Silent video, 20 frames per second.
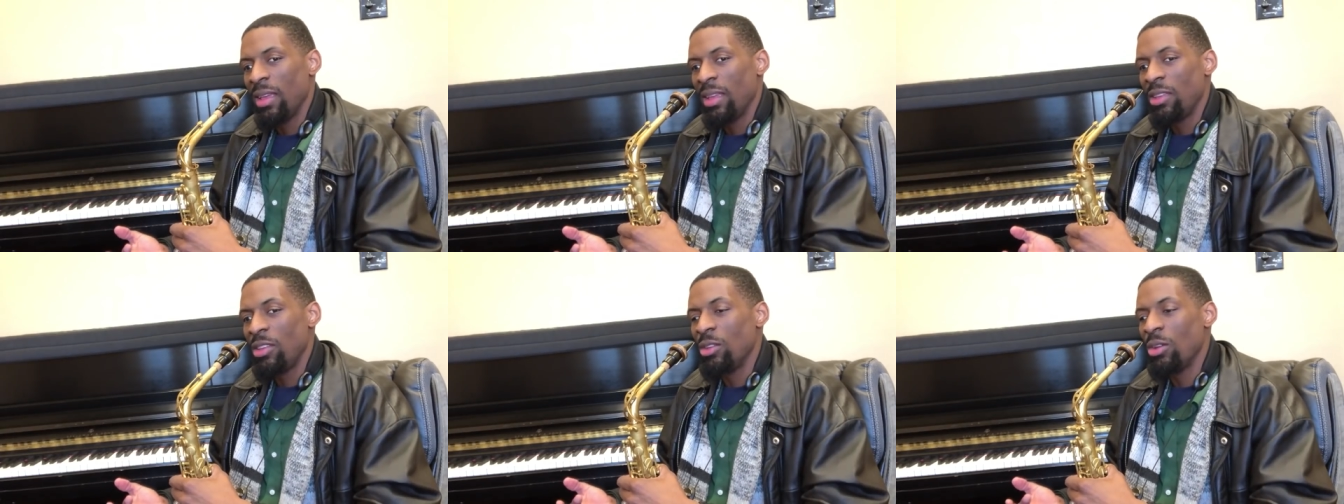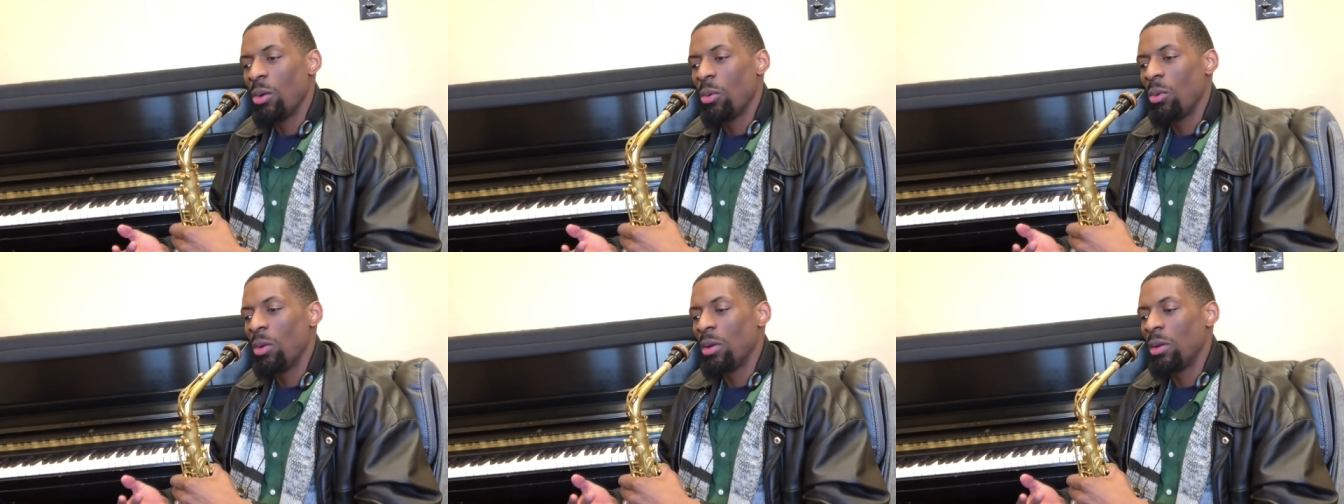You
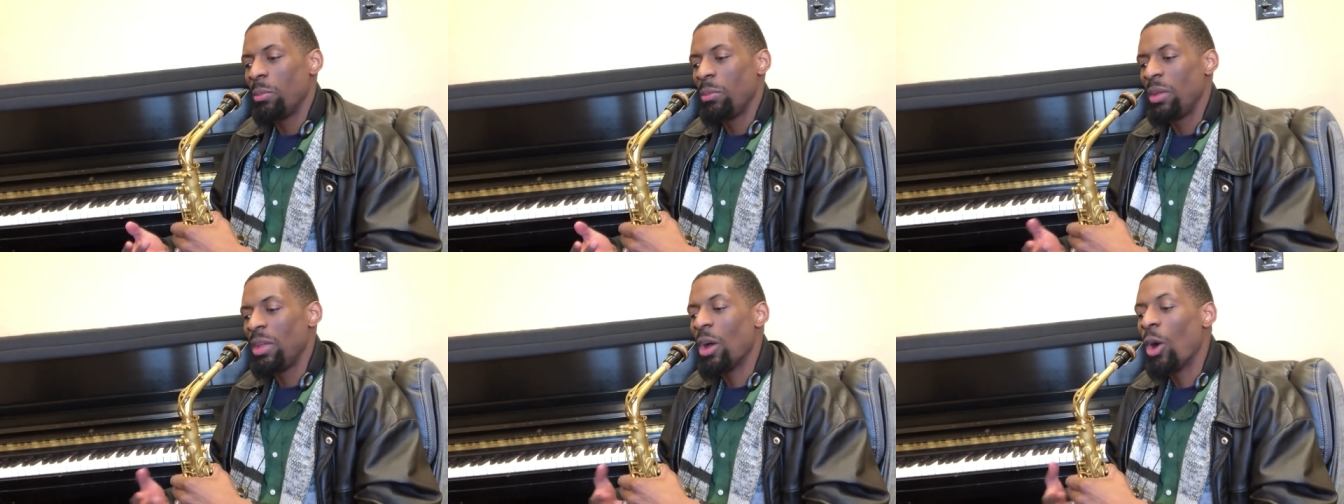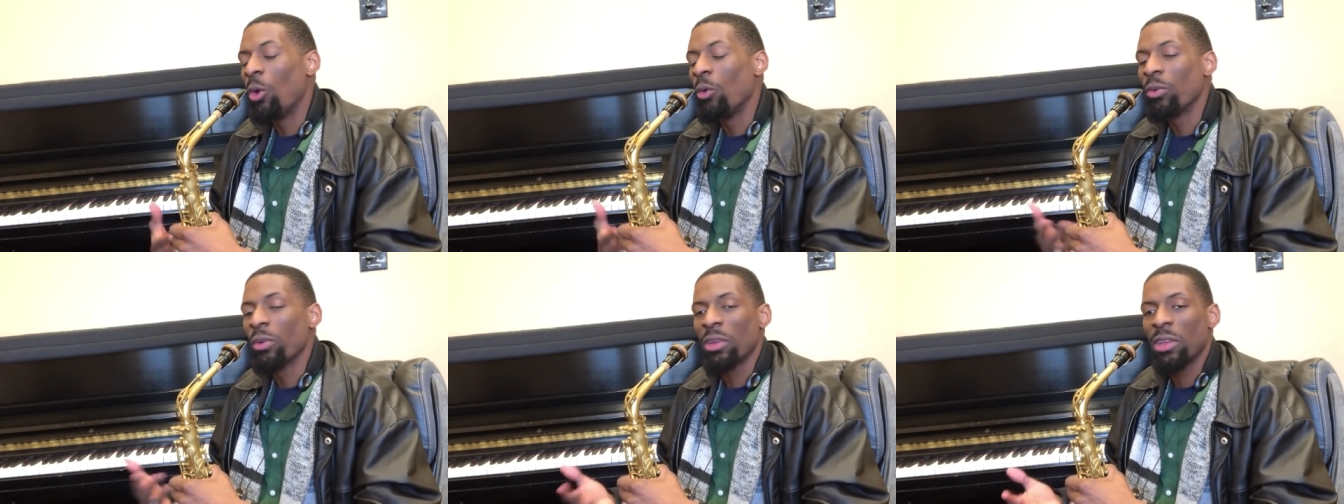don't want to be
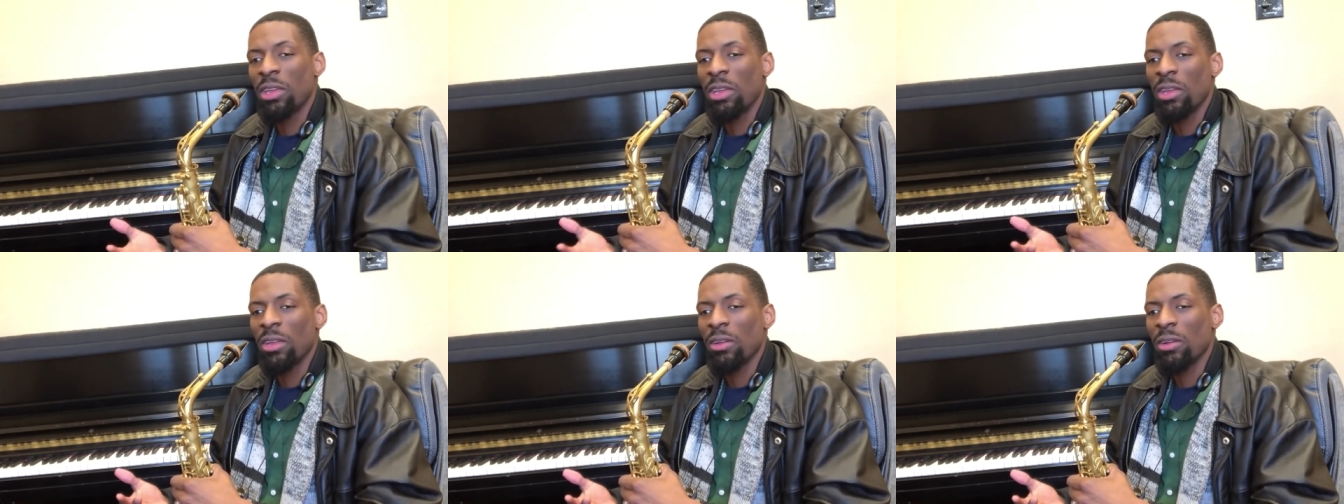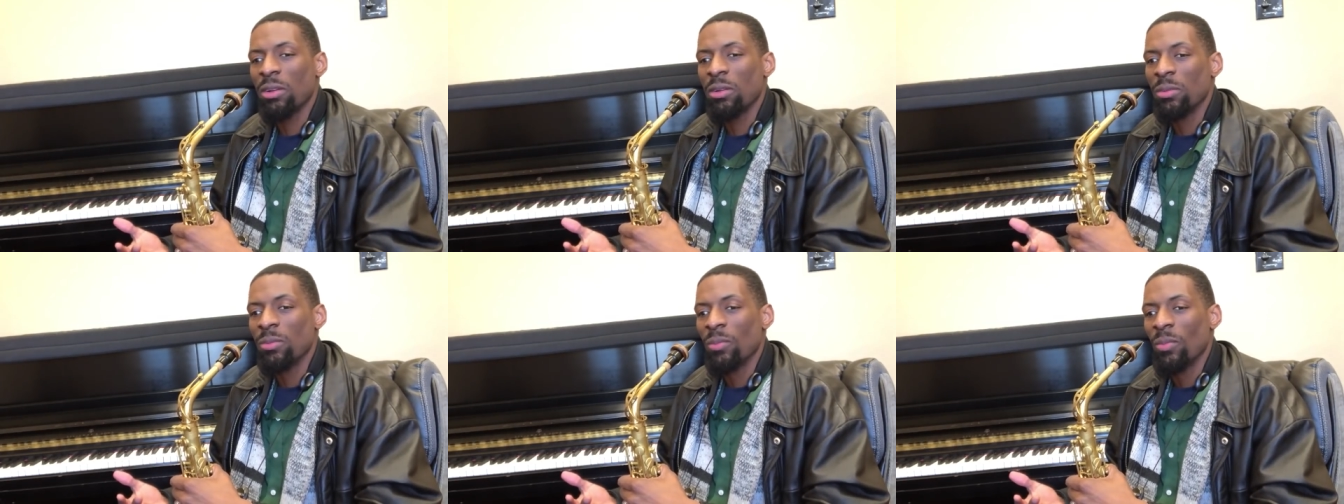
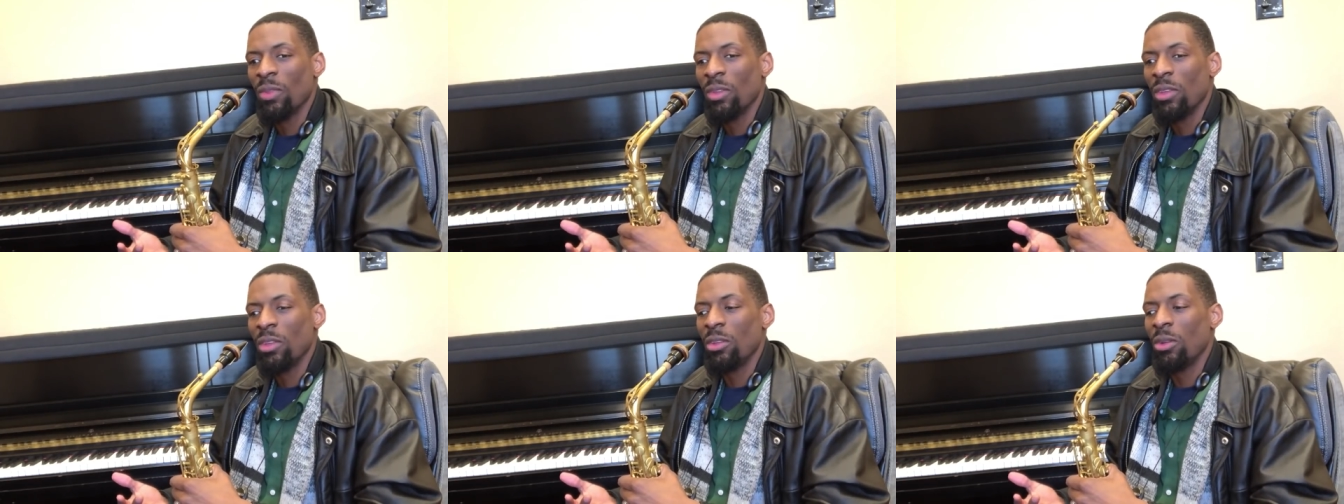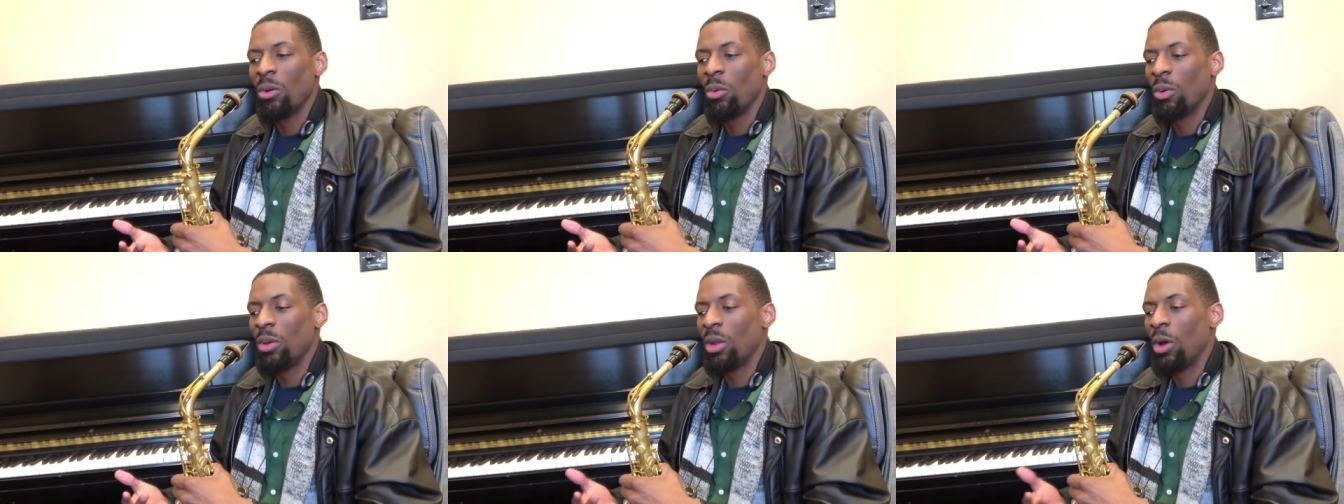overkill. You
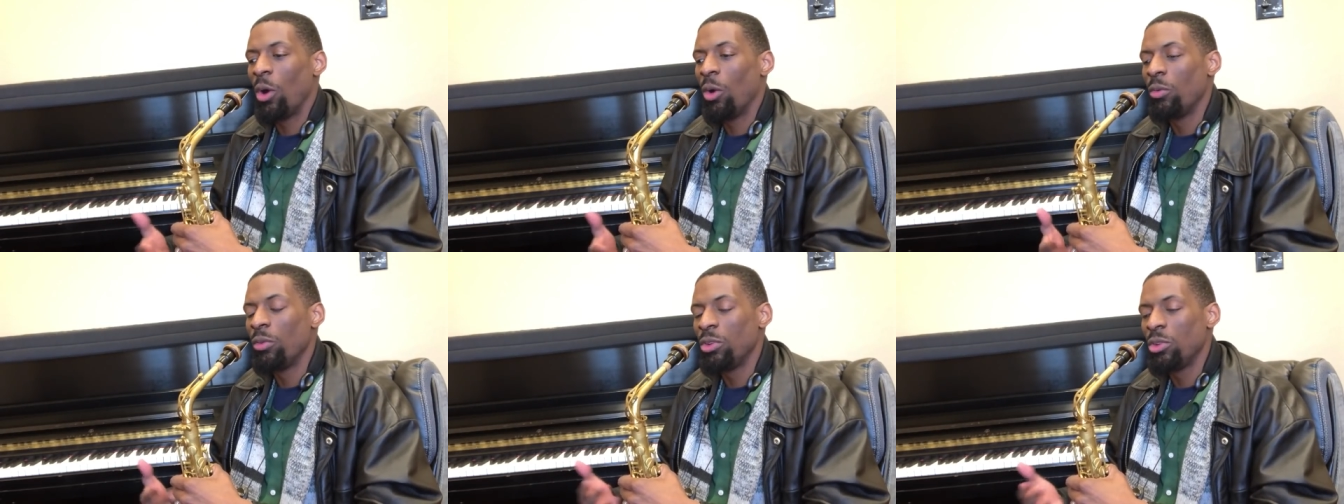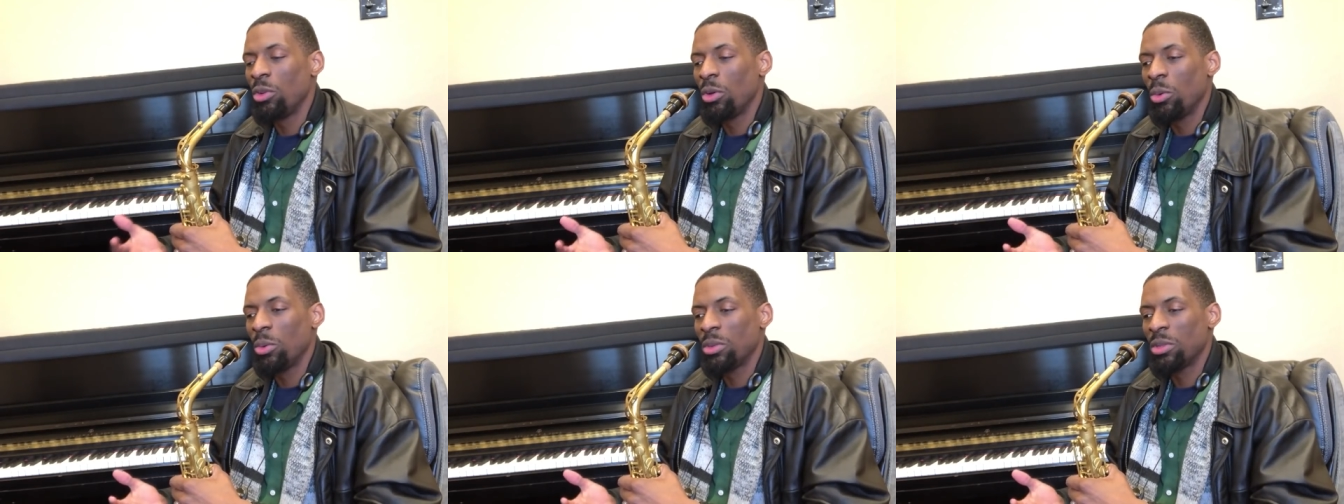don't want to
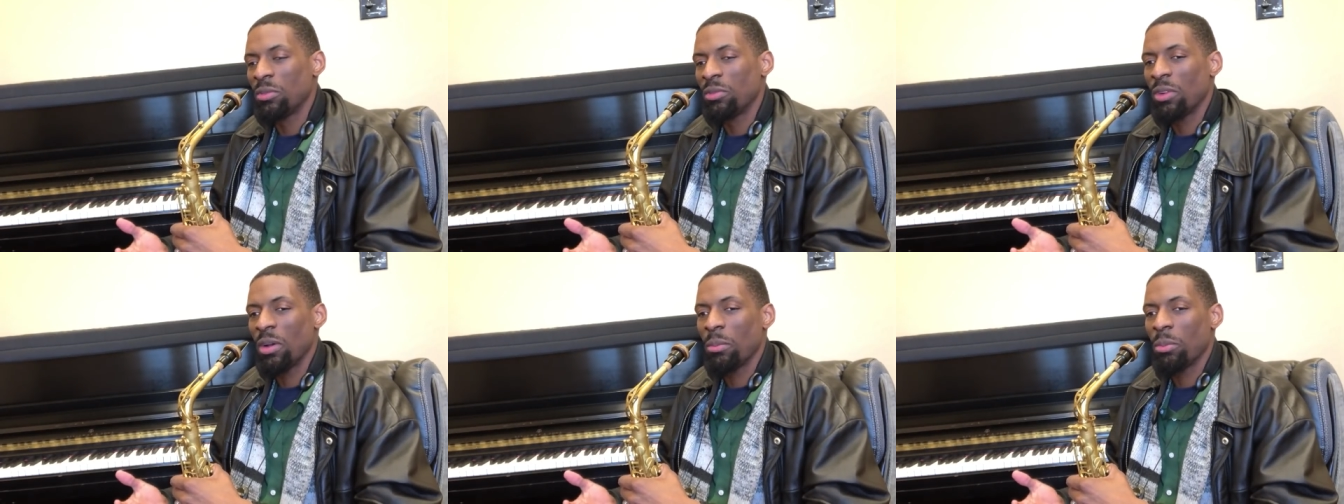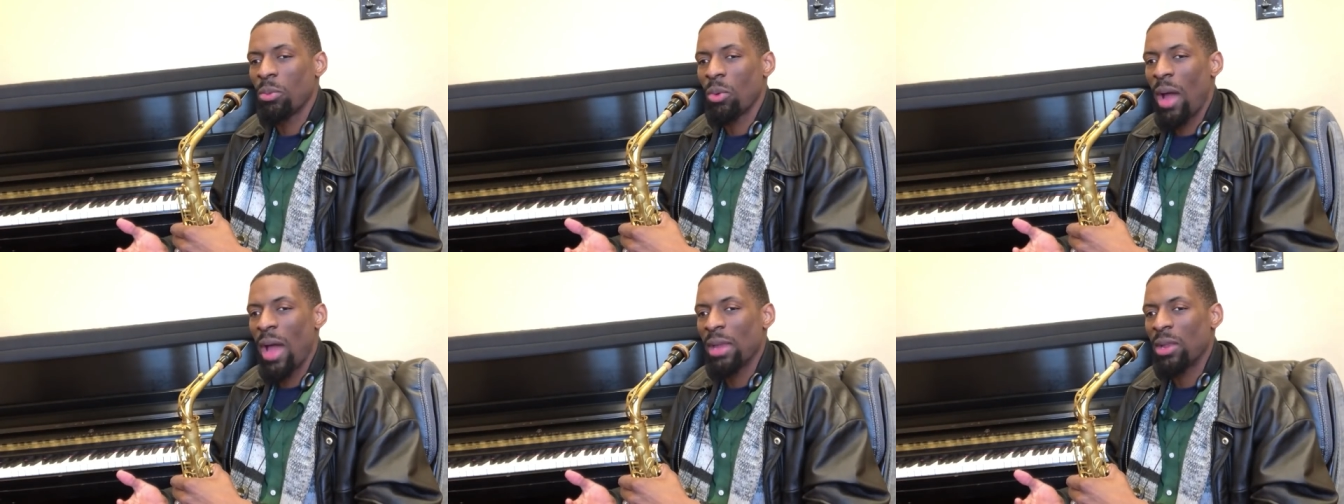overdo it with the
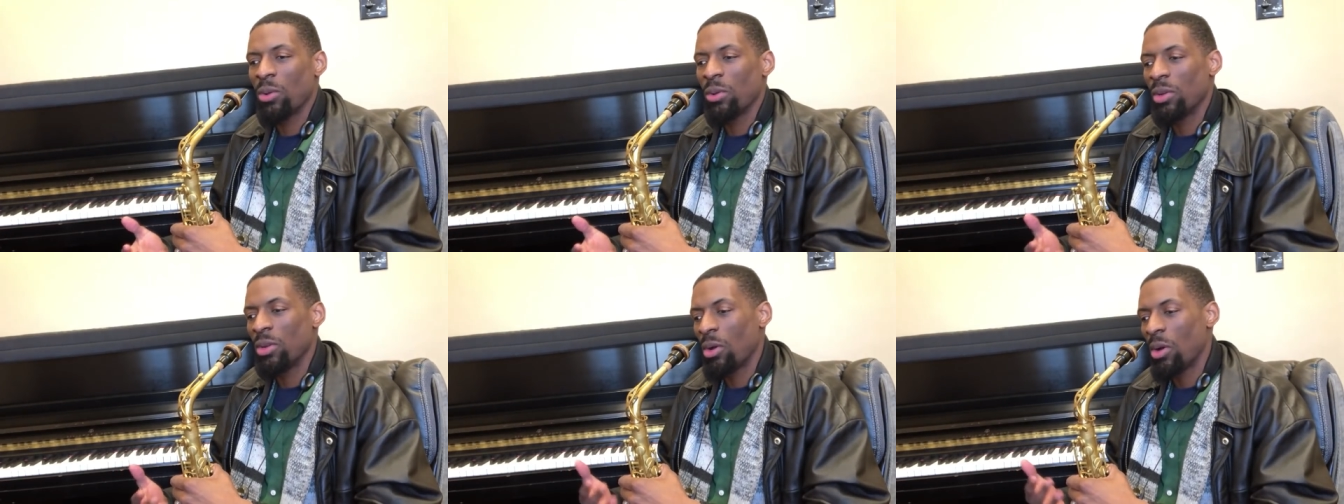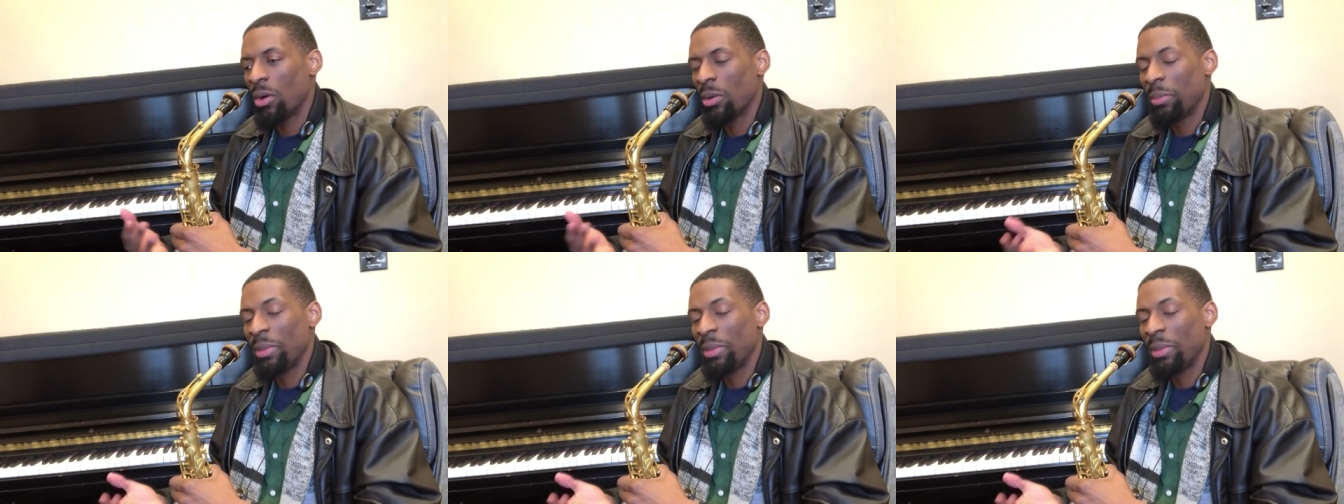vibrato and the